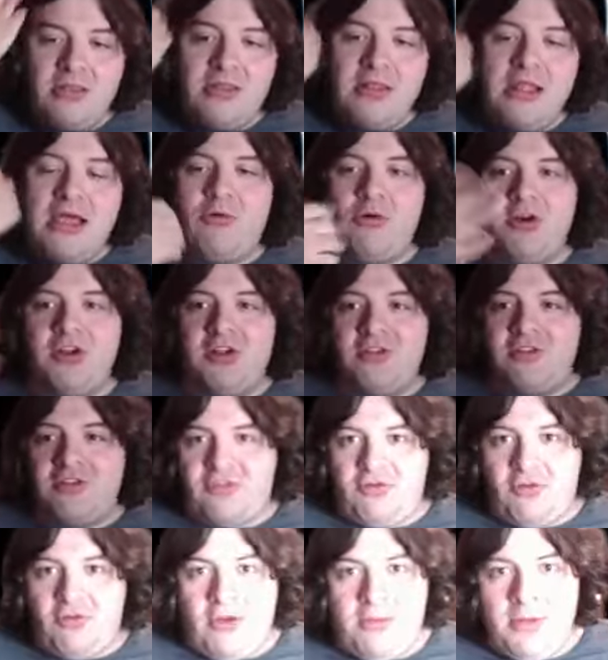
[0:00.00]
network, because
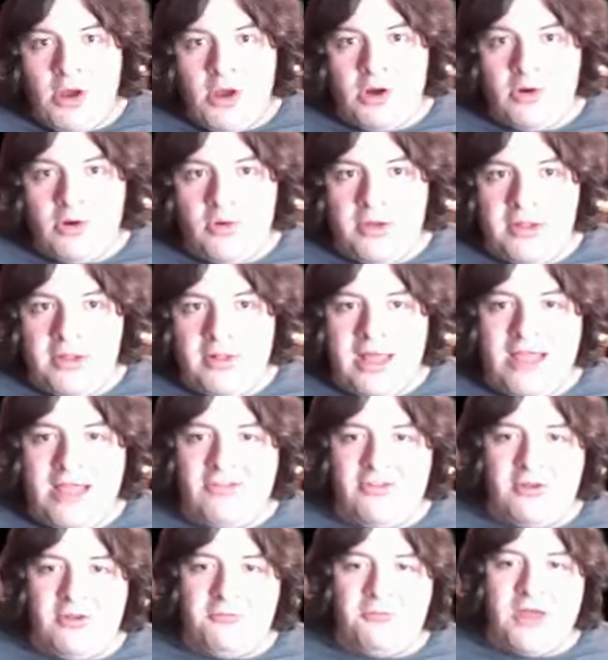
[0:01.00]
StreamYard only
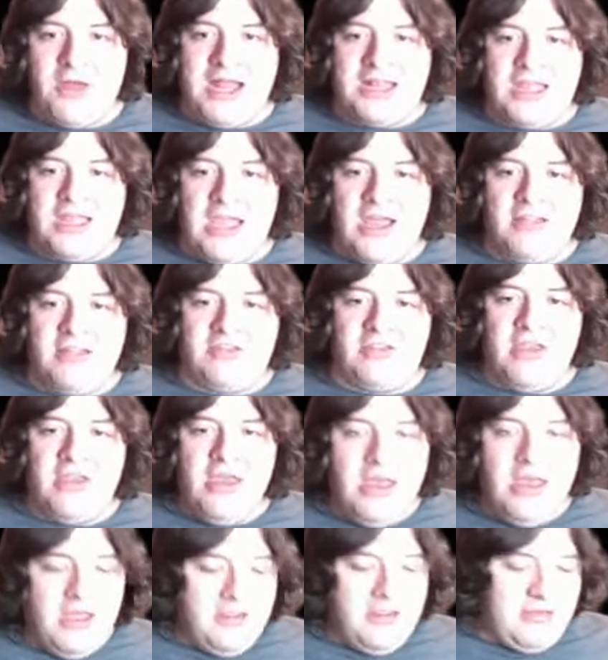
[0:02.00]
allows you to broadcast
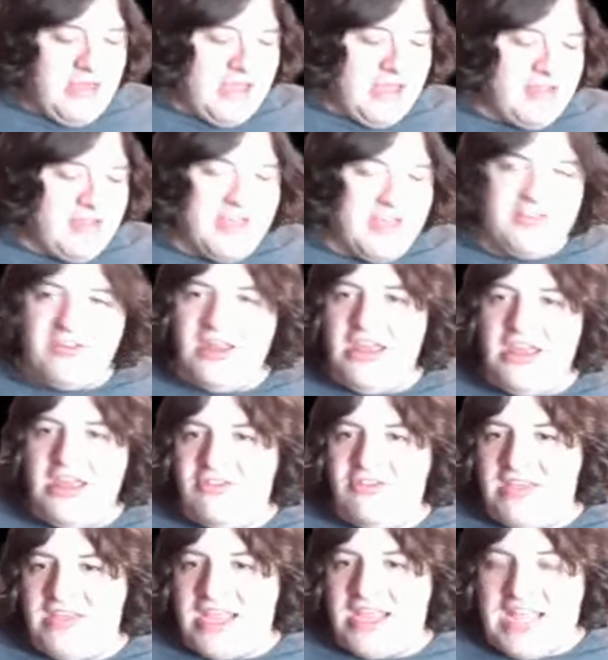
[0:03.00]
date
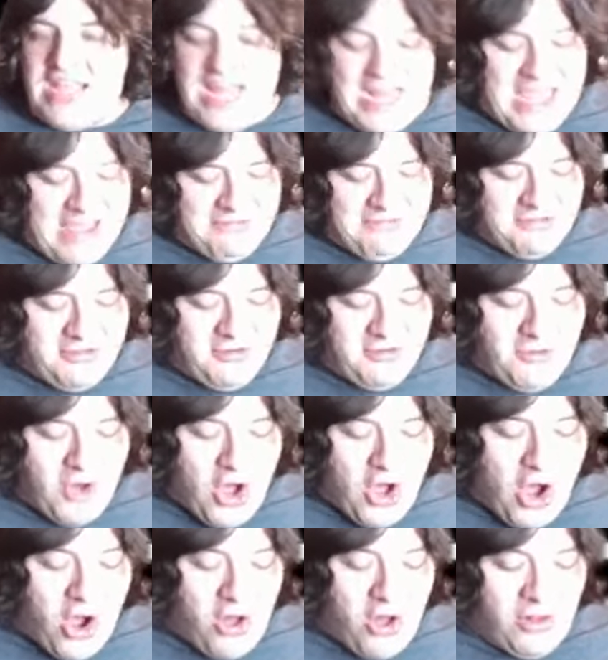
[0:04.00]
destinations, I kind of have to do
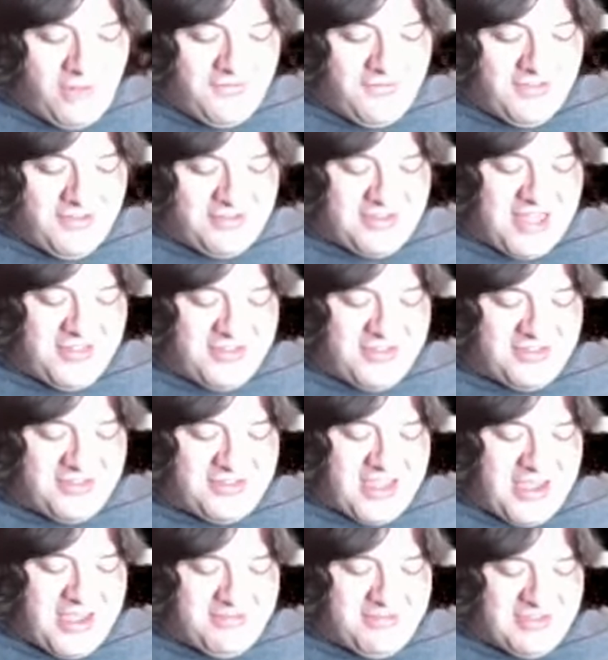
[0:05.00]
all of this at the
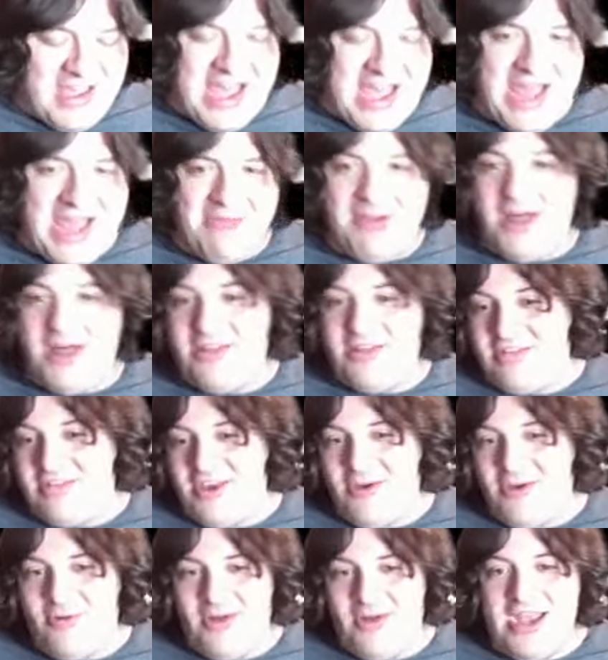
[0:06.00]
same time. And I'll
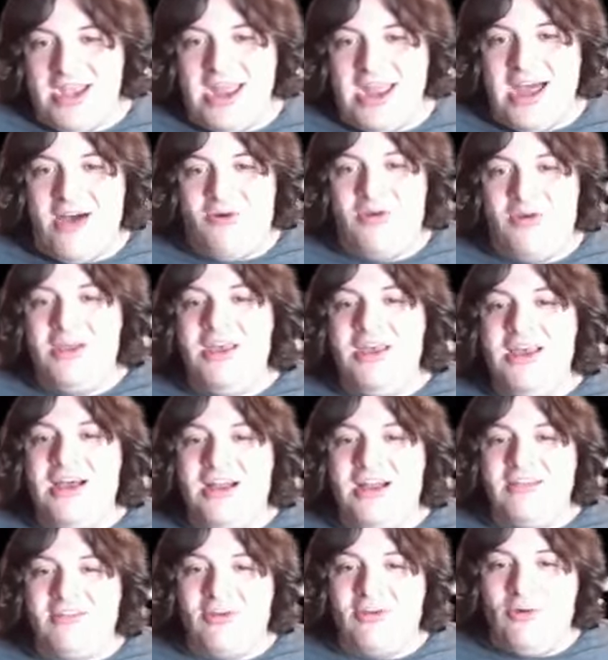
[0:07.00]
tell you right now,
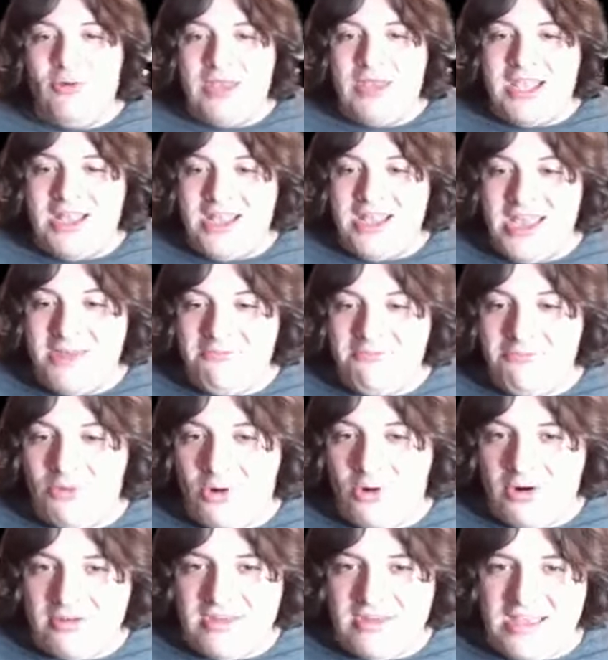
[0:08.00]
until we can get
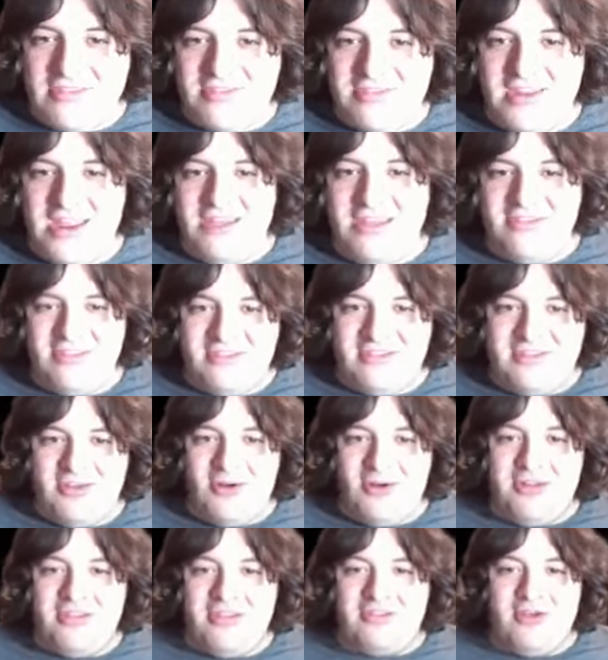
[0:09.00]
more destinations,
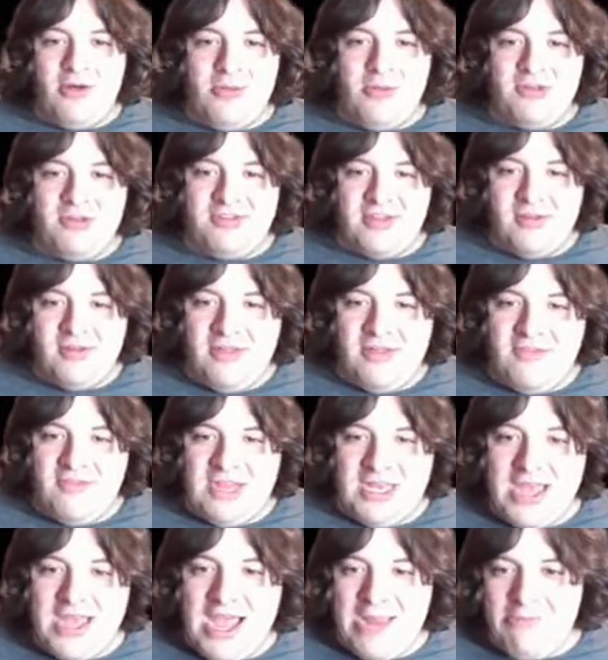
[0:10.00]
so it's almost a
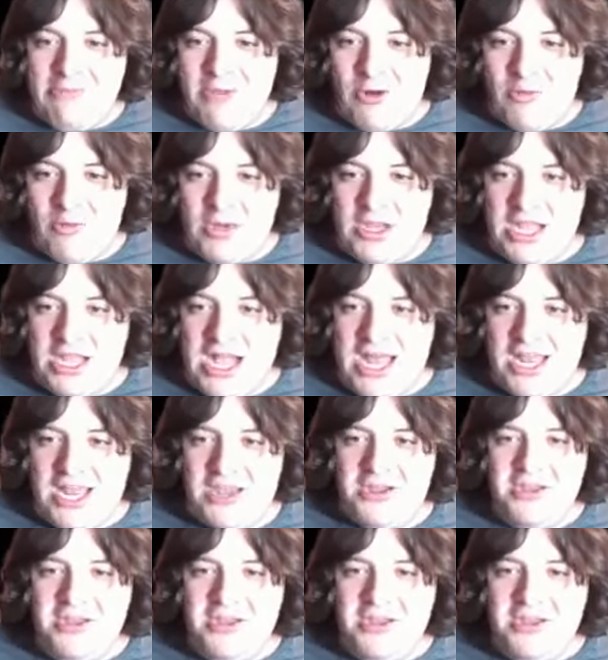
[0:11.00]
living nightmare when you gotta